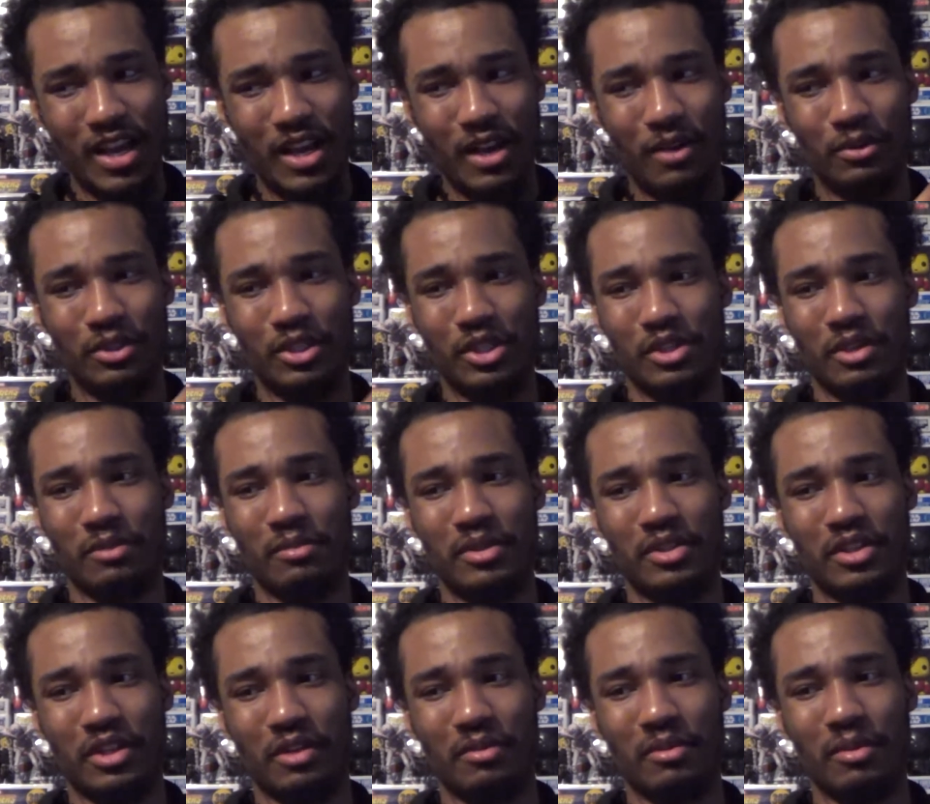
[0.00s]
We're just going to be
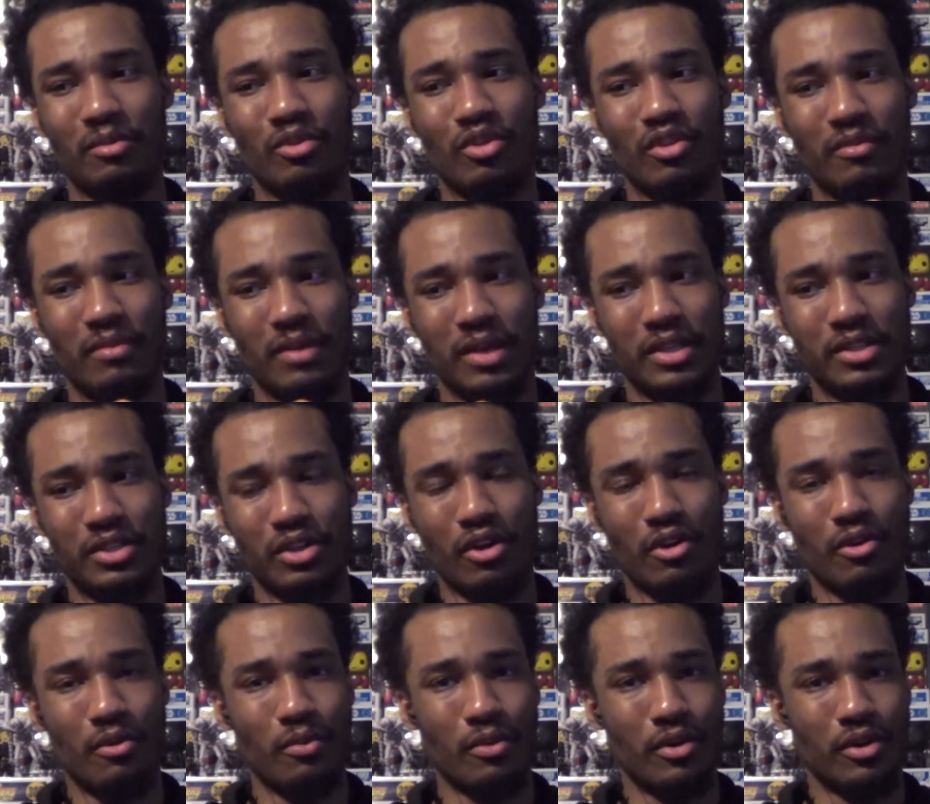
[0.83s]
talking about more about its
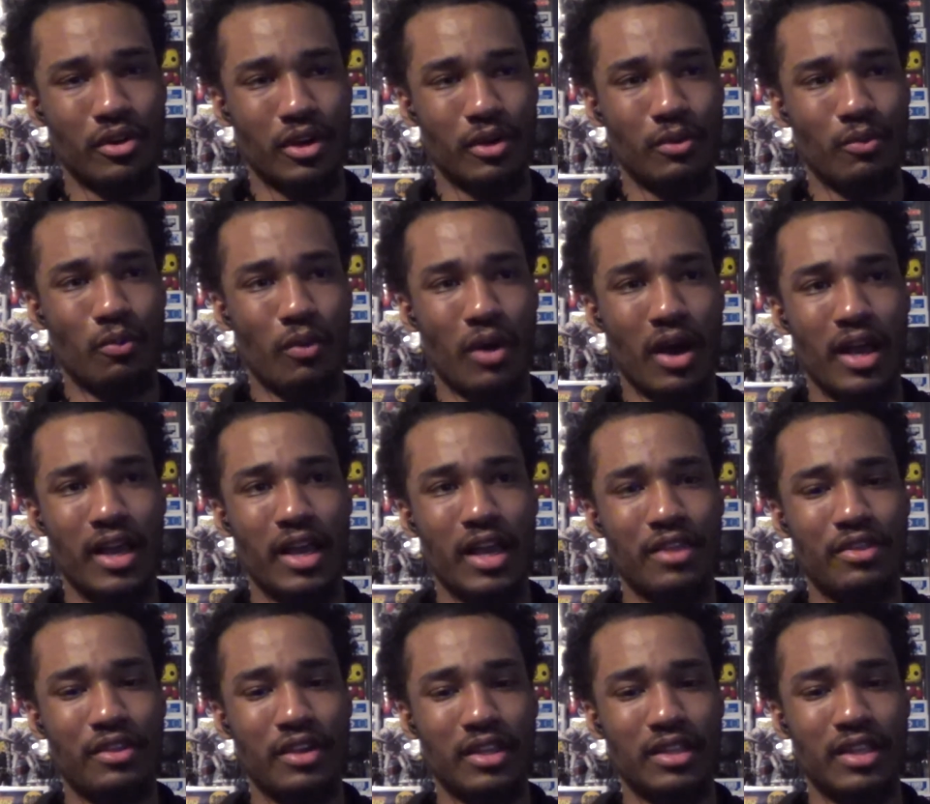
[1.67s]
artwork and why
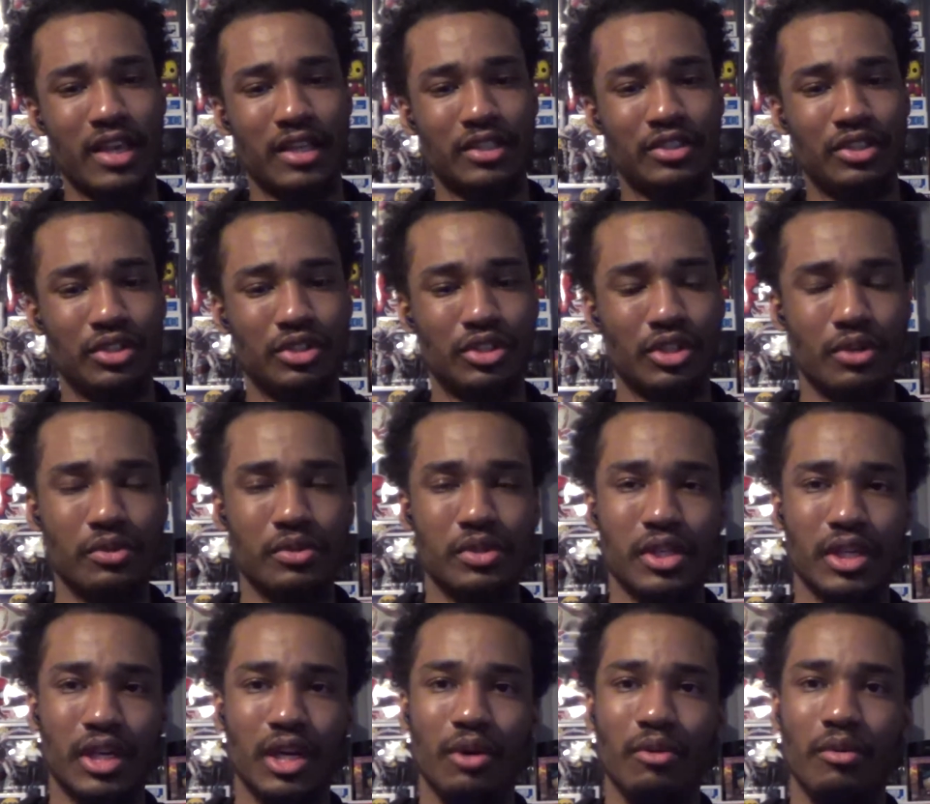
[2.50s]
I think they actually chose
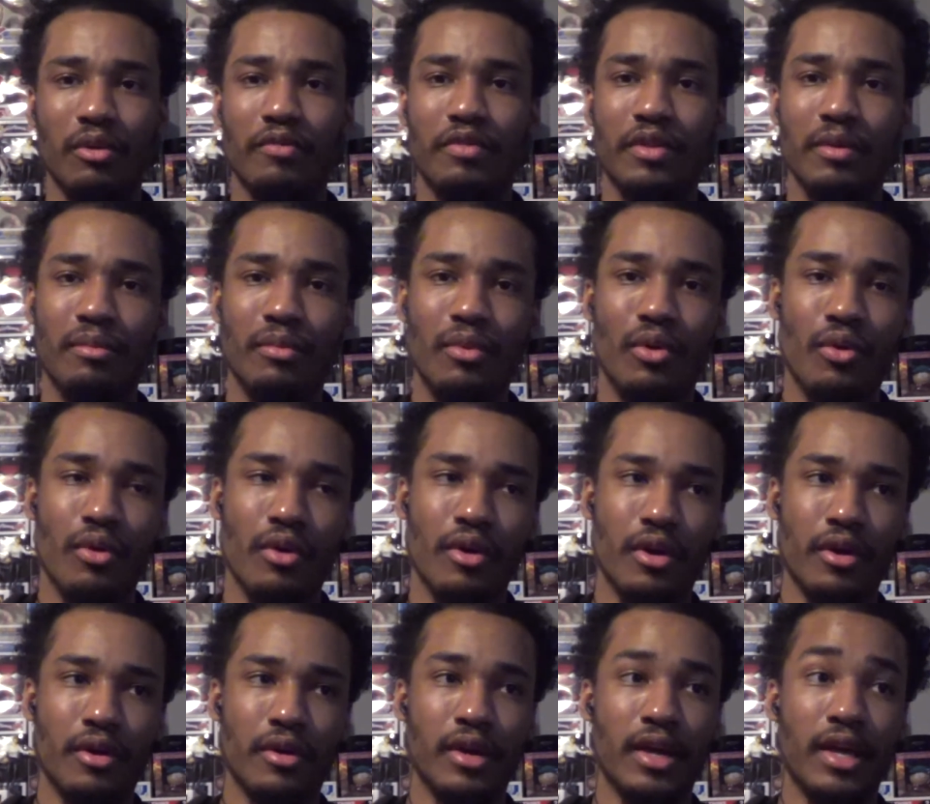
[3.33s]
to go with the
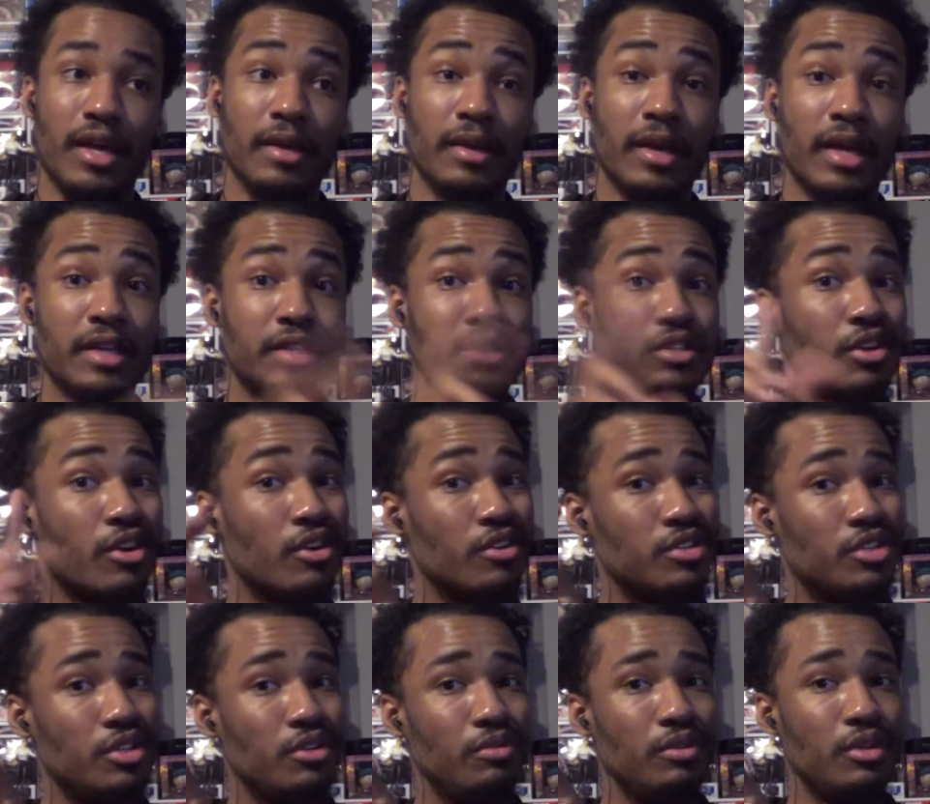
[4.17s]
more, I guess,
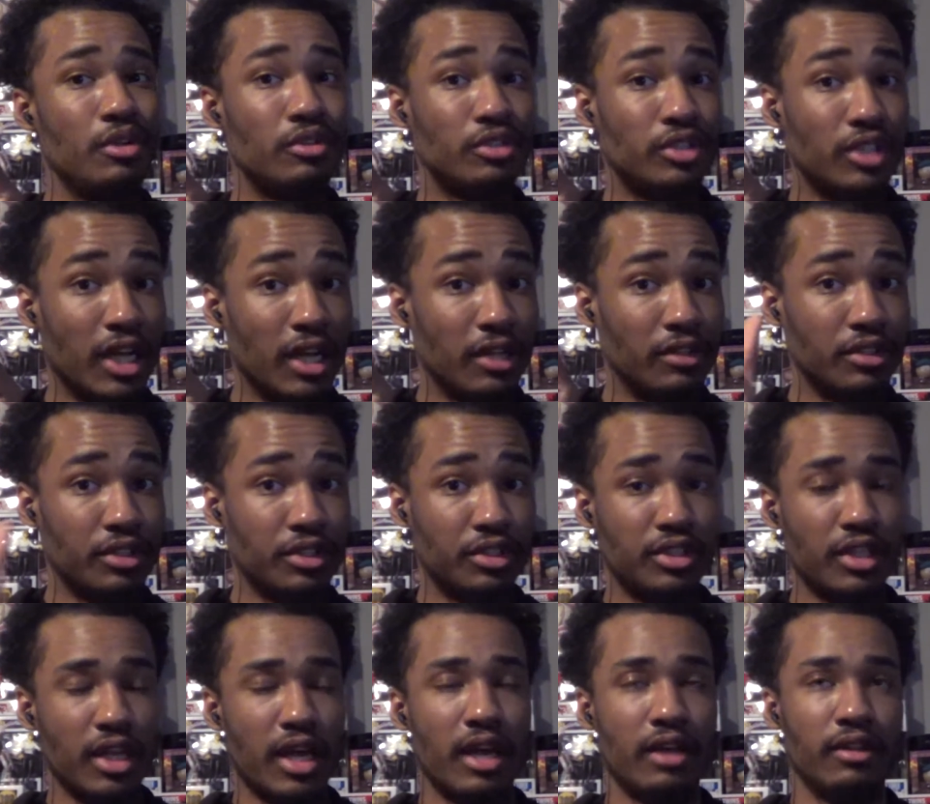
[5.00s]
cartoony or childish
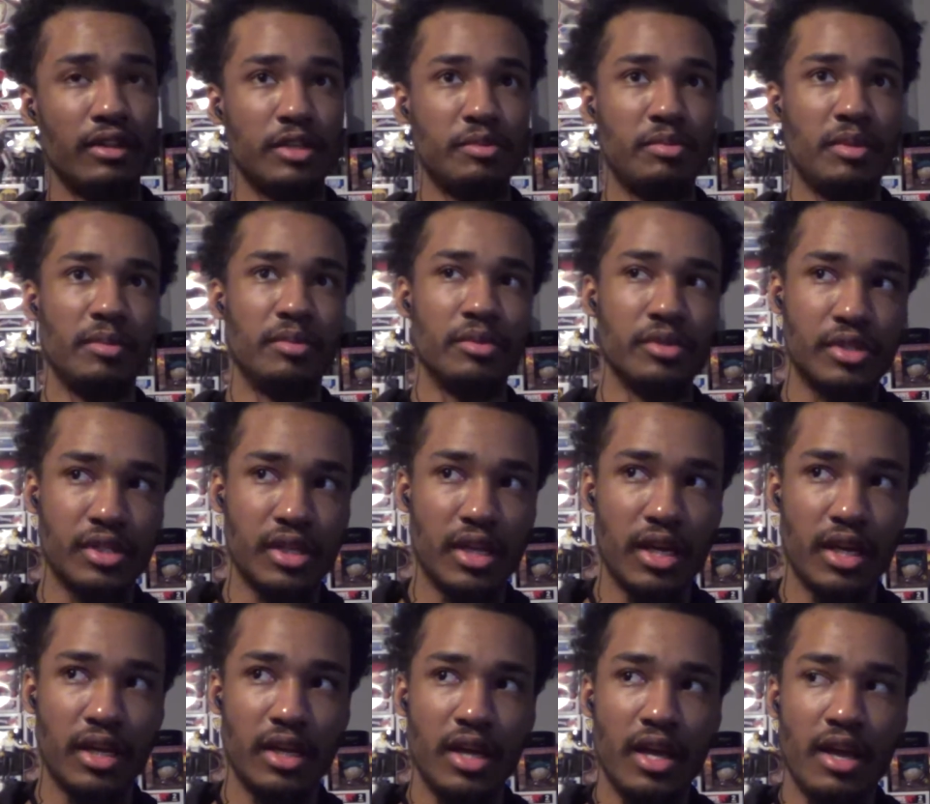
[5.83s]
style, as people
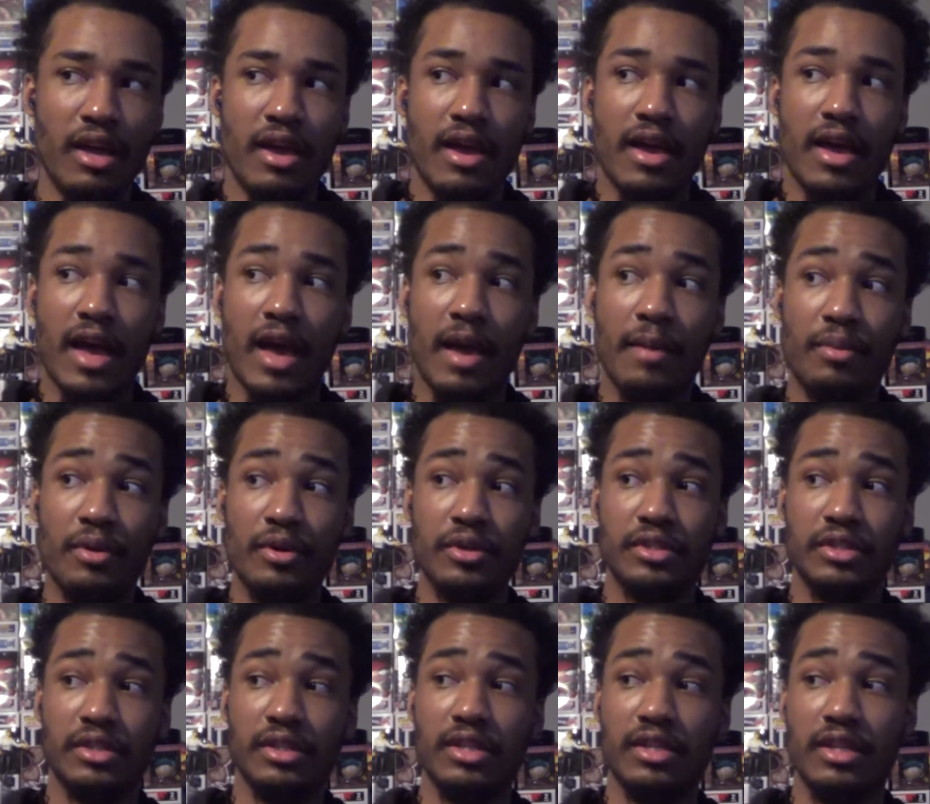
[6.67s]
say it. I
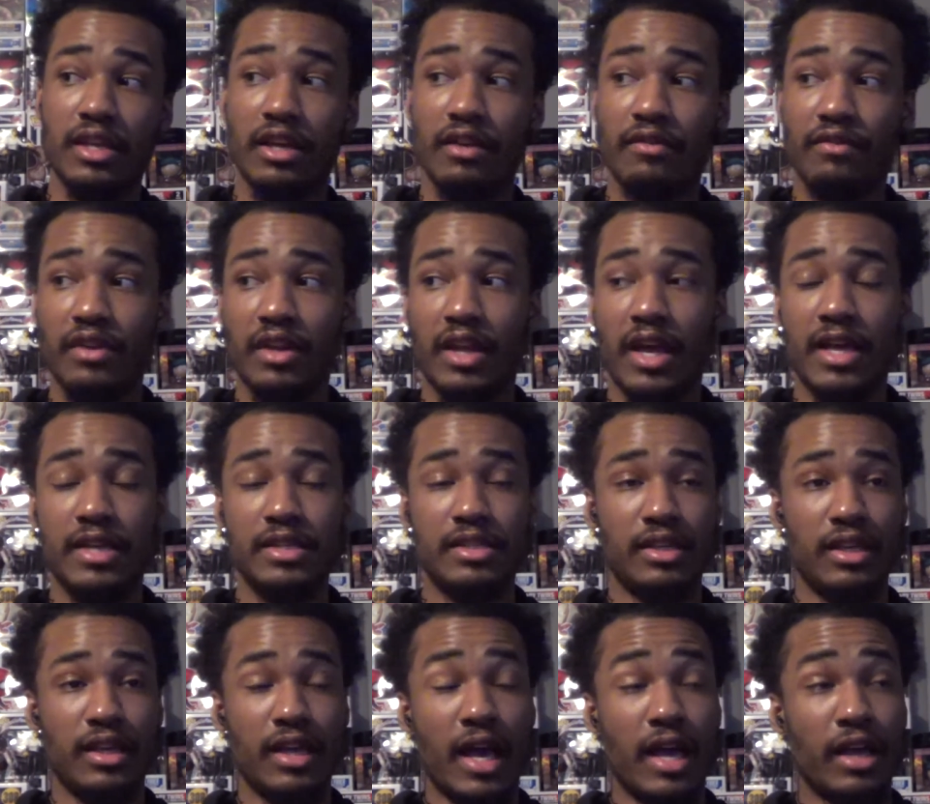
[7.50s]
personally think of it
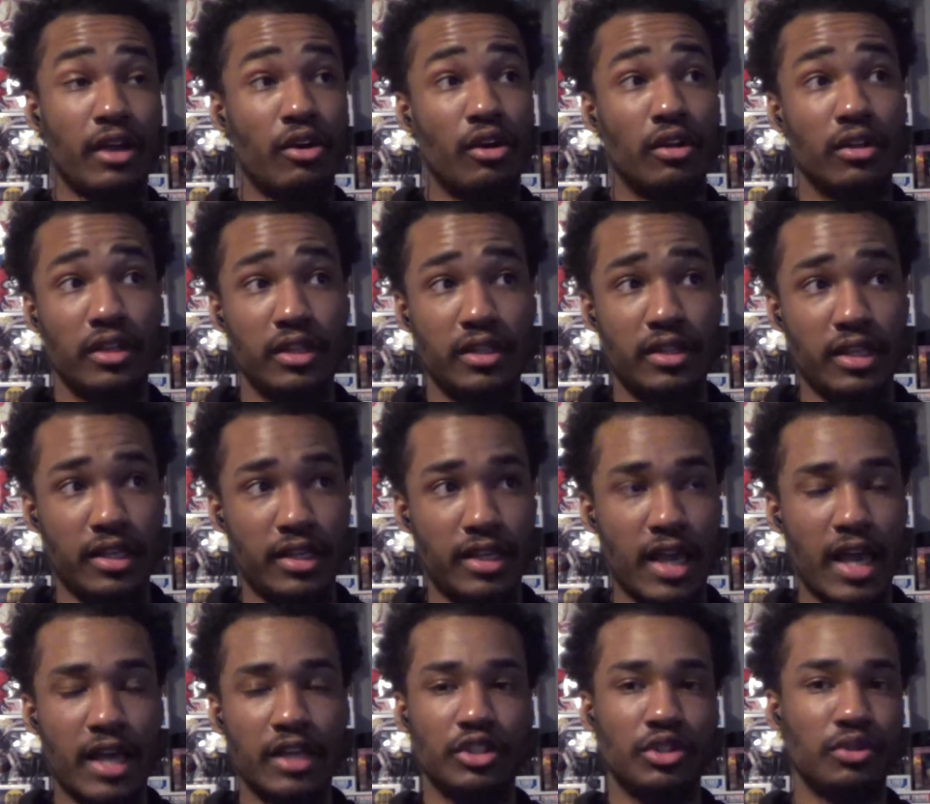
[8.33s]
as I call it the
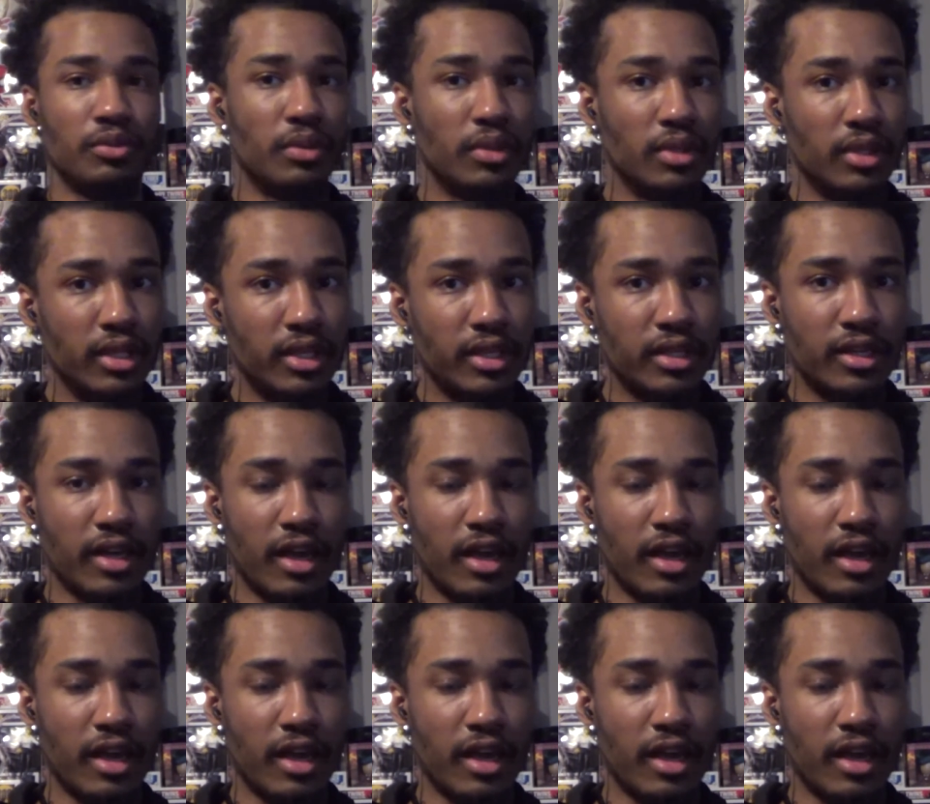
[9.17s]
casual look.